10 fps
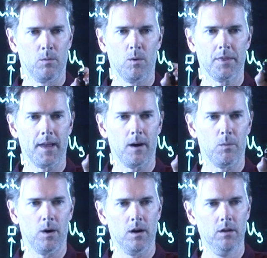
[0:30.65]
what that
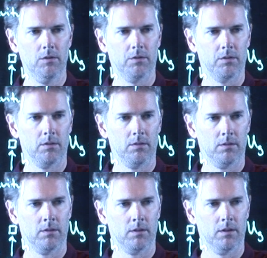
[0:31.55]
was.
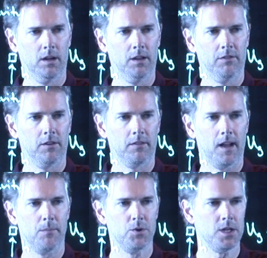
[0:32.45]
It's just
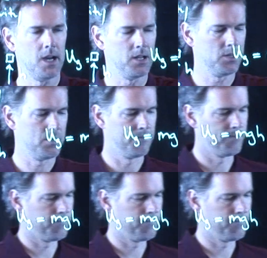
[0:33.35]
mgh.